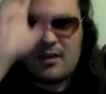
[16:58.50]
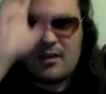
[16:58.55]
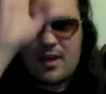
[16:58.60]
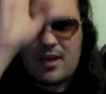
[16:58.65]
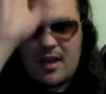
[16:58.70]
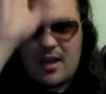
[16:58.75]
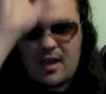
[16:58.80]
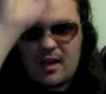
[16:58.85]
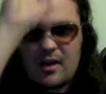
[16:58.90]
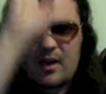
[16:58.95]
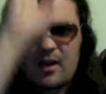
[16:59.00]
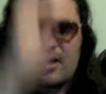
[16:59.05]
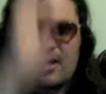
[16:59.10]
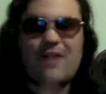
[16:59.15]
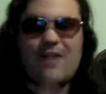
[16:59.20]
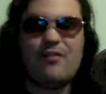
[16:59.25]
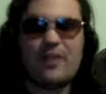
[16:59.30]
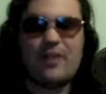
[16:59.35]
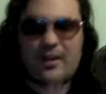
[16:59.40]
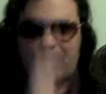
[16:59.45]
He got cut in
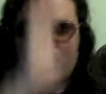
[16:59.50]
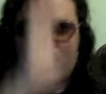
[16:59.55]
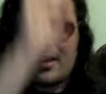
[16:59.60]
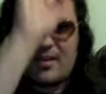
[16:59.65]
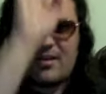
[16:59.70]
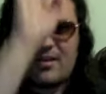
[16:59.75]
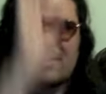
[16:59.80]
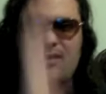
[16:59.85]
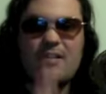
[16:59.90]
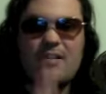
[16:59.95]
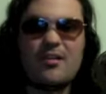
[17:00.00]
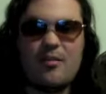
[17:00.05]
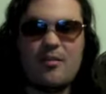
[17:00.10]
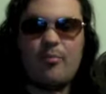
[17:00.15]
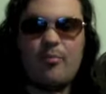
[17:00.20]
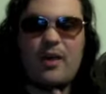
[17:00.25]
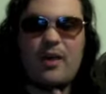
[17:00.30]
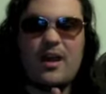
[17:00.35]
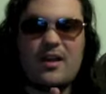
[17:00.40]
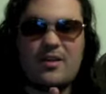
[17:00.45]
half like this
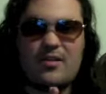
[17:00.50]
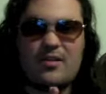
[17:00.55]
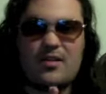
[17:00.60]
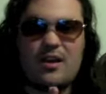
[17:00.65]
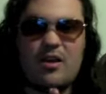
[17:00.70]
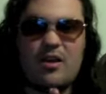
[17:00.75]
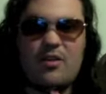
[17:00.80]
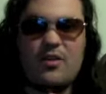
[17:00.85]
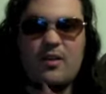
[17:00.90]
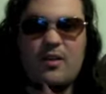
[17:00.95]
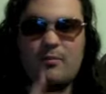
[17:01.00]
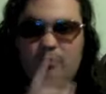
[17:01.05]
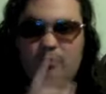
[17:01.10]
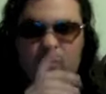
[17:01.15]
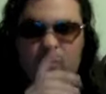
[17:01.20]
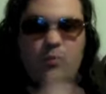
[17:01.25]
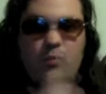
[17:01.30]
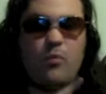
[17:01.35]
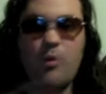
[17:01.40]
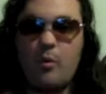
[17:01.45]
by Gazelle, the
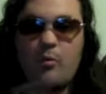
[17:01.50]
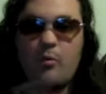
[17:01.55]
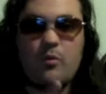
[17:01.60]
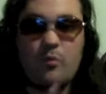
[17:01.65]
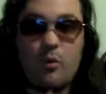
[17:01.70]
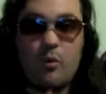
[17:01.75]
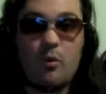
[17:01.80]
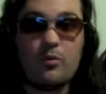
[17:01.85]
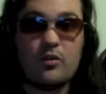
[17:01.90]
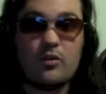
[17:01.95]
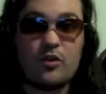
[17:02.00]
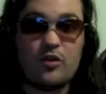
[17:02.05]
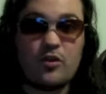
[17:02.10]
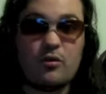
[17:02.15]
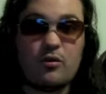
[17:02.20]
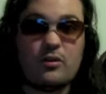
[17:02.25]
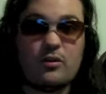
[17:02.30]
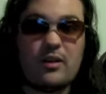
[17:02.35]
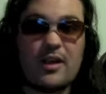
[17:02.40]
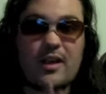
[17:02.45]
one with the
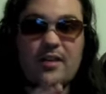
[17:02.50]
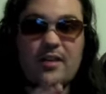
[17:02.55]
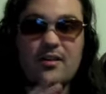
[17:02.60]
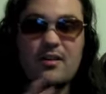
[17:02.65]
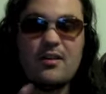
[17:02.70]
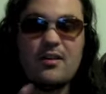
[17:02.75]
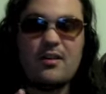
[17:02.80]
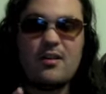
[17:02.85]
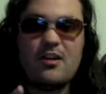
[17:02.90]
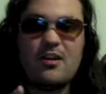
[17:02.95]
sore legs.